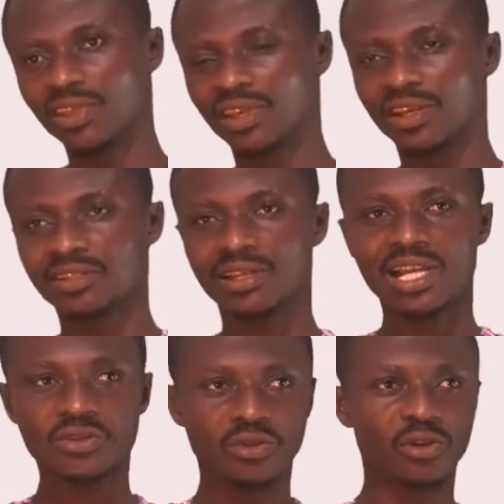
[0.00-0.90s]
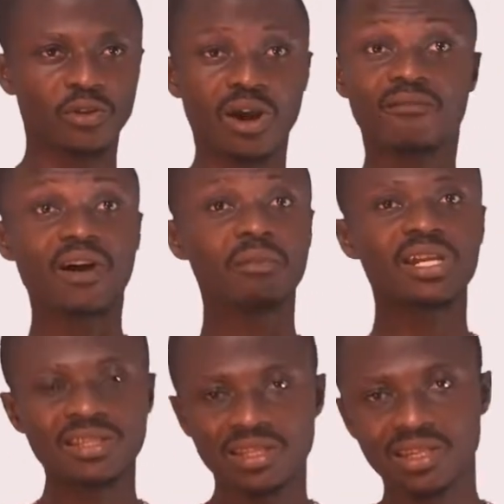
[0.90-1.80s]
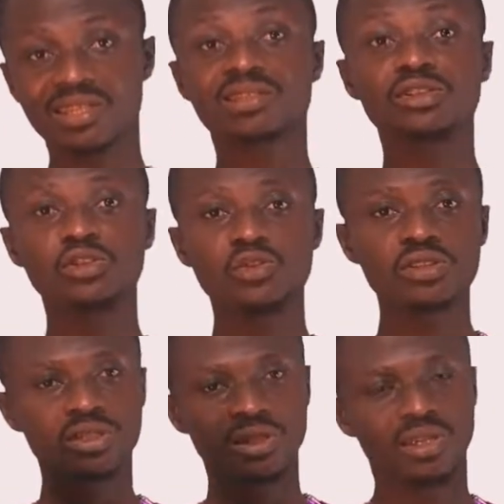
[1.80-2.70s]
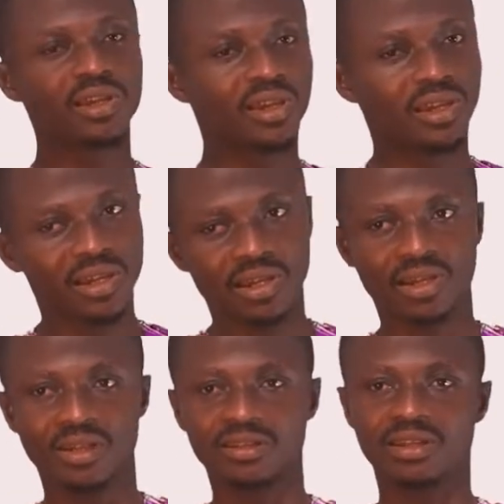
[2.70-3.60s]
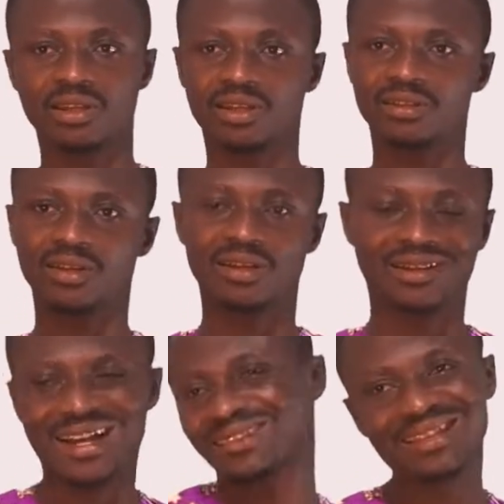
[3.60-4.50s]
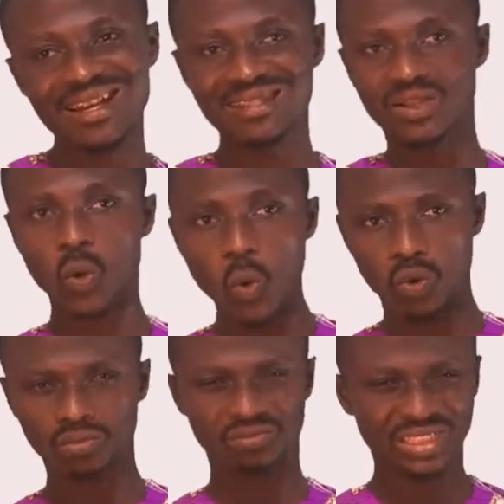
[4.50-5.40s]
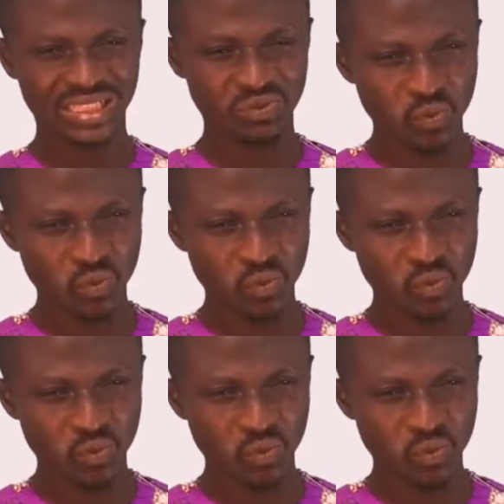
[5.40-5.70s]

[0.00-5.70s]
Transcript: And as we all know, our farmers still use the cutlass and hoe in